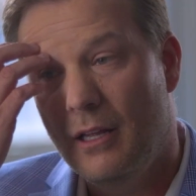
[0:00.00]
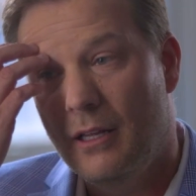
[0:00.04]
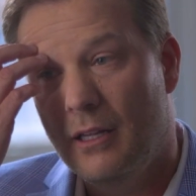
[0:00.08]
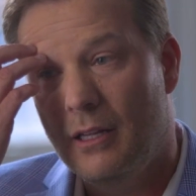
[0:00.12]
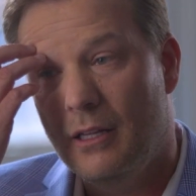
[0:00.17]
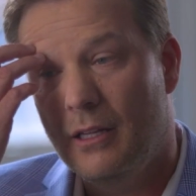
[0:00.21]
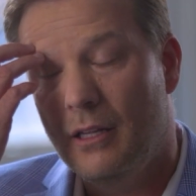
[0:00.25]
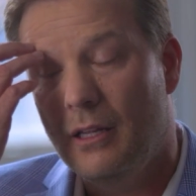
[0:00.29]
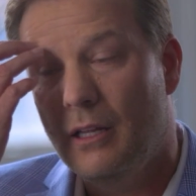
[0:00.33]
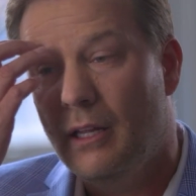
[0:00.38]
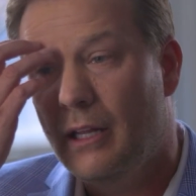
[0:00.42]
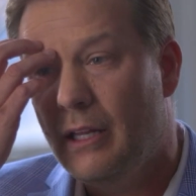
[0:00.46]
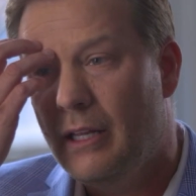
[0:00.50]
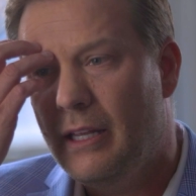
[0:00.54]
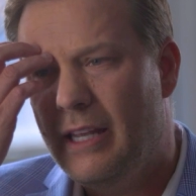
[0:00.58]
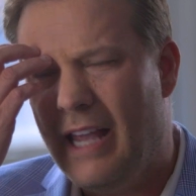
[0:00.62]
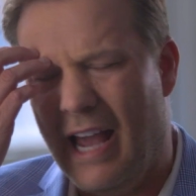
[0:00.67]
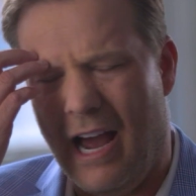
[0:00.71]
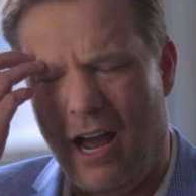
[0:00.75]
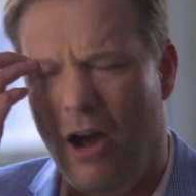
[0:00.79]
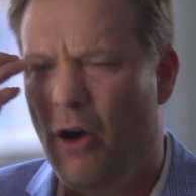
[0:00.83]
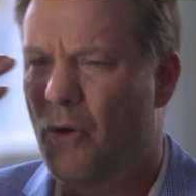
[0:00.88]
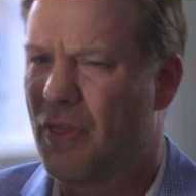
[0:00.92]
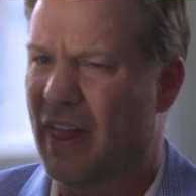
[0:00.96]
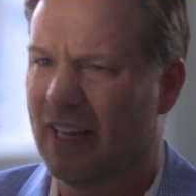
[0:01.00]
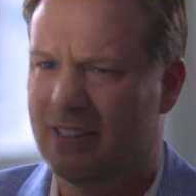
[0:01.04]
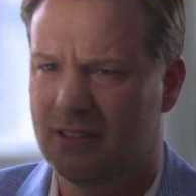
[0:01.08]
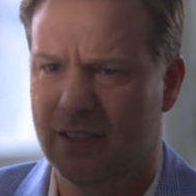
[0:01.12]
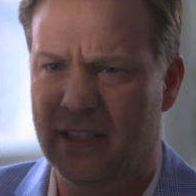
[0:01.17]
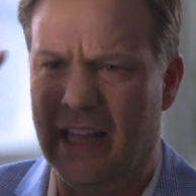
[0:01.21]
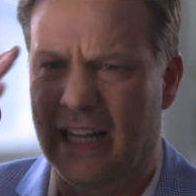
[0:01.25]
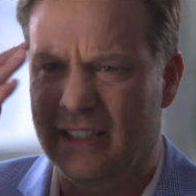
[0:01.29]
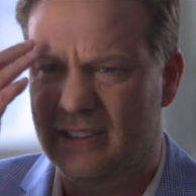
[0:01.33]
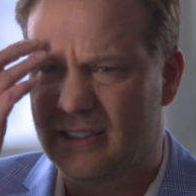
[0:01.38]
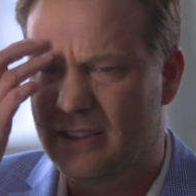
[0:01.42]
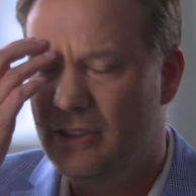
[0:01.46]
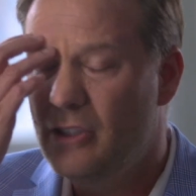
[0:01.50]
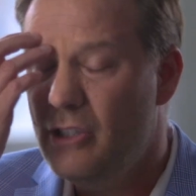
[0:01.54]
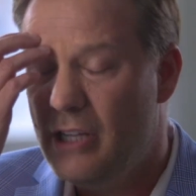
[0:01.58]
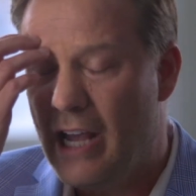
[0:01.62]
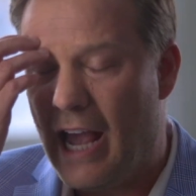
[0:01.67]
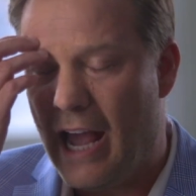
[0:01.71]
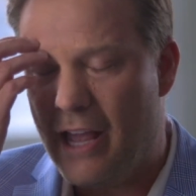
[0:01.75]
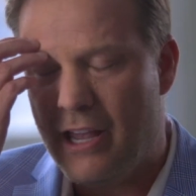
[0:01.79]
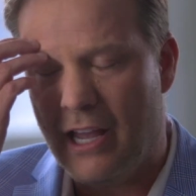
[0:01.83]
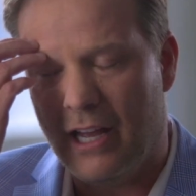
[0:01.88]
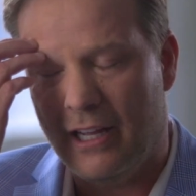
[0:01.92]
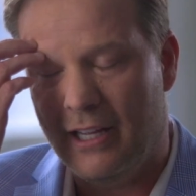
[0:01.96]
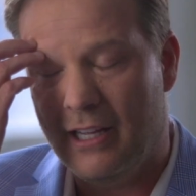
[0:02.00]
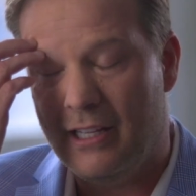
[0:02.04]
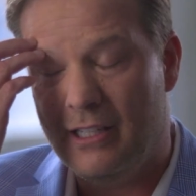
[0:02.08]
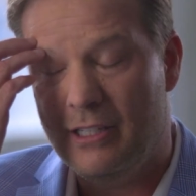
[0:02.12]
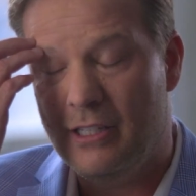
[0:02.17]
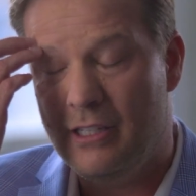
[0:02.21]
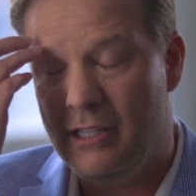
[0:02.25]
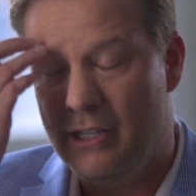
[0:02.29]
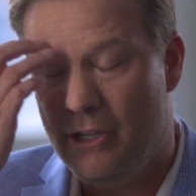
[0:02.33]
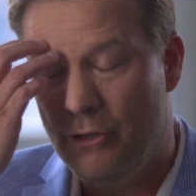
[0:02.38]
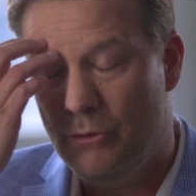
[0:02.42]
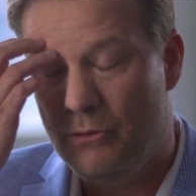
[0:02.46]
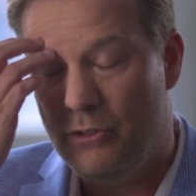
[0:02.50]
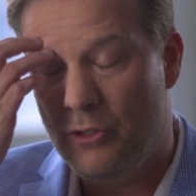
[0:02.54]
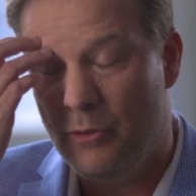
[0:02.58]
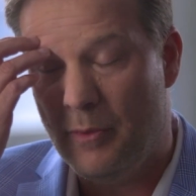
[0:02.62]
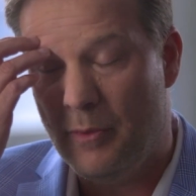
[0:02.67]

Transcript: Does that now? Yeah, no, now do I make sense? Yeah, you